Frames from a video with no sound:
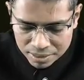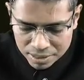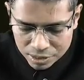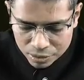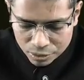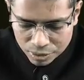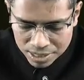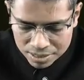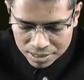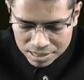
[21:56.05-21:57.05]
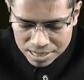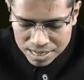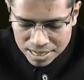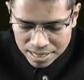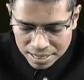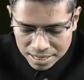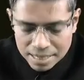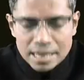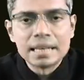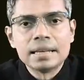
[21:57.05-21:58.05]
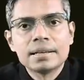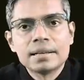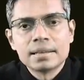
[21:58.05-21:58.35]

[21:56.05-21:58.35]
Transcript: This is known as TAL.